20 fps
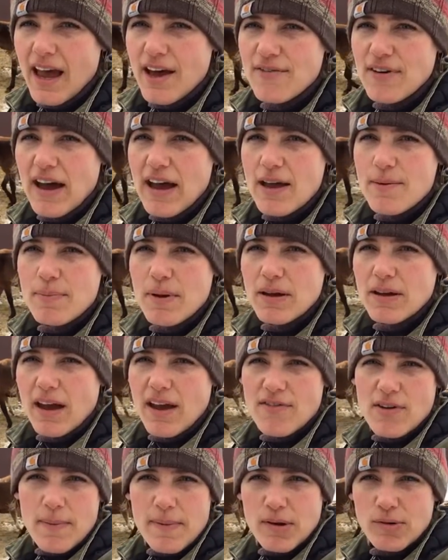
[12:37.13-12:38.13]

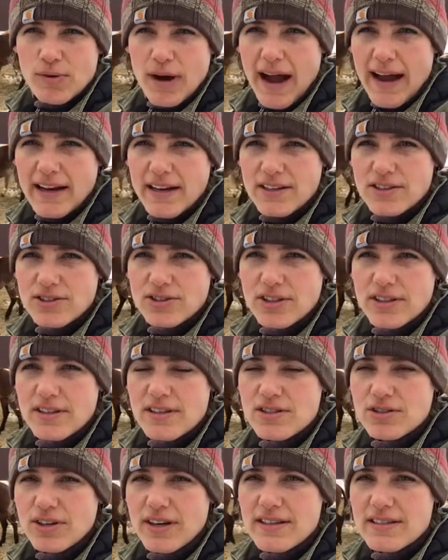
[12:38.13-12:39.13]
I been riding during
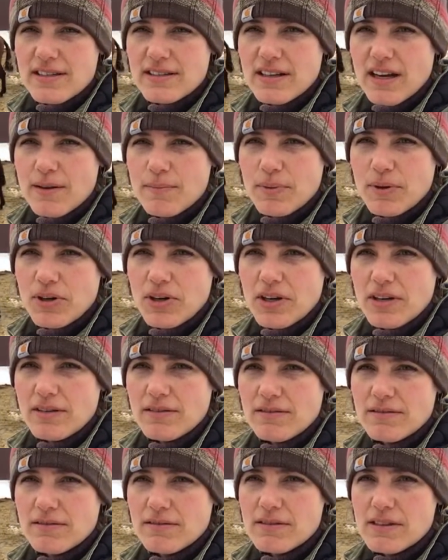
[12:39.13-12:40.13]
this crazy time period?
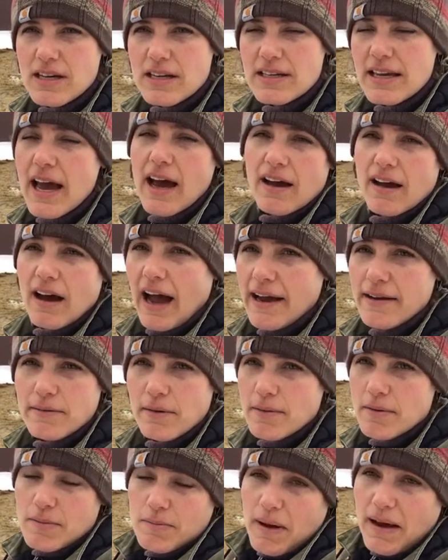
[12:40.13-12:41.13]
Yeah,
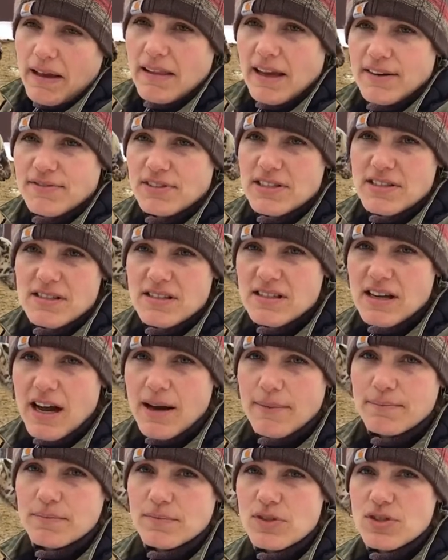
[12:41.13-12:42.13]
I mean, my life doesn't
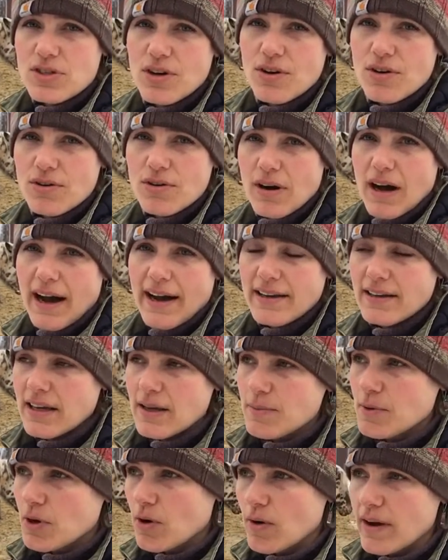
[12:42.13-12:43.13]
stop, so I
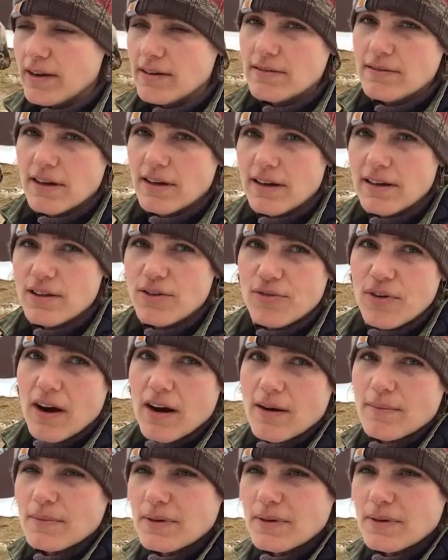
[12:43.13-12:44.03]
keep going on the farm.